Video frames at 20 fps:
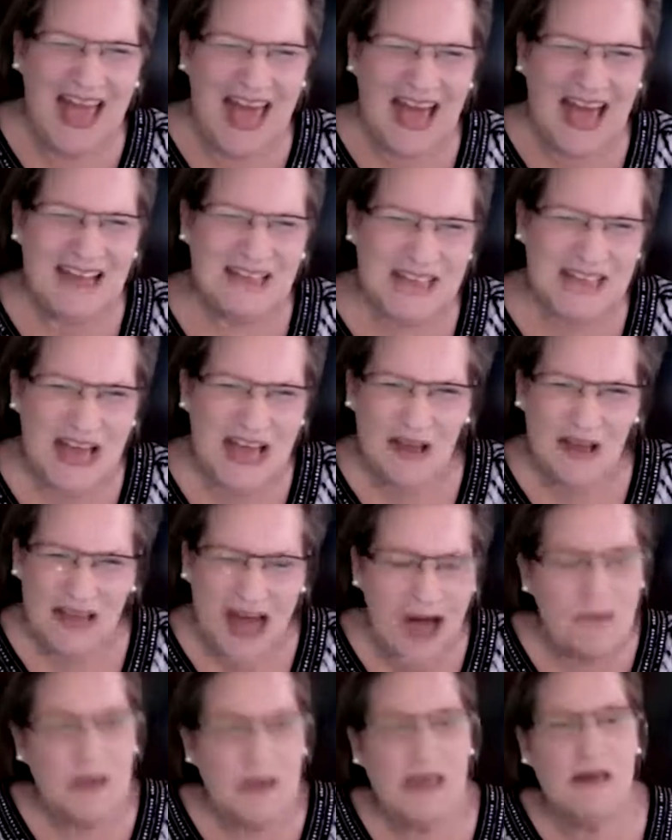As
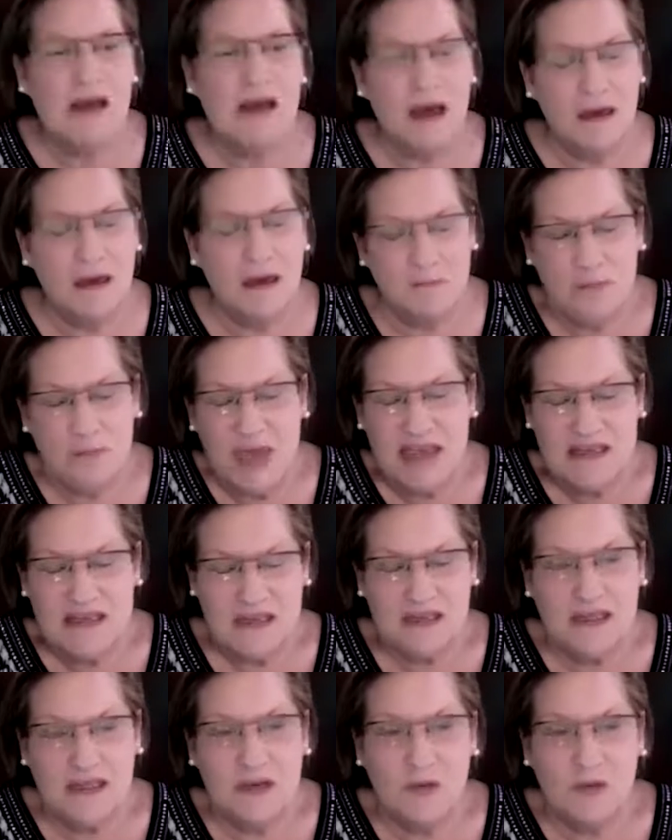I mean, uh, basically,